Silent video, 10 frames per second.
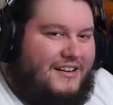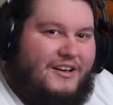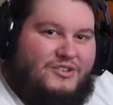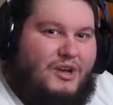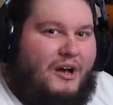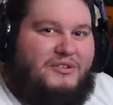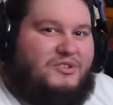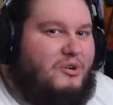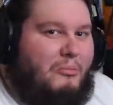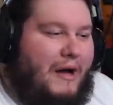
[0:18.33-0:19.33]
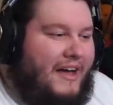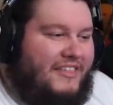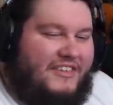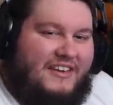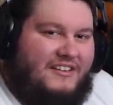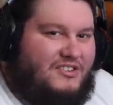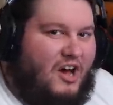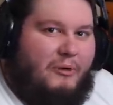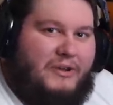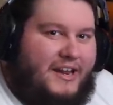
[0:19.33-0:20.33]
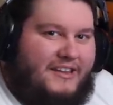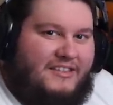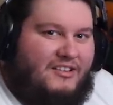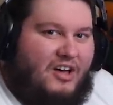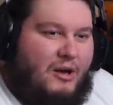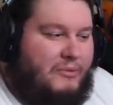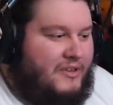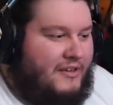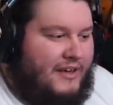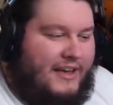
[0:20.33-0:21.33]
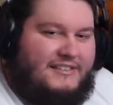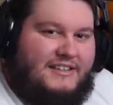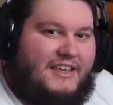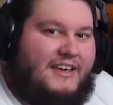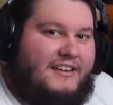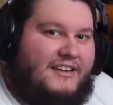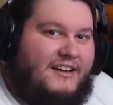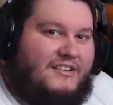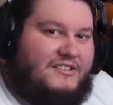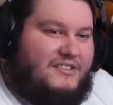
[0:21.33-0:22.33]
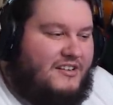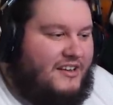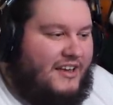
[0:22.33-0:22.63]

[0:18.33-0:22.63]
So I was doing my thing, dominating the lobby, as the king does.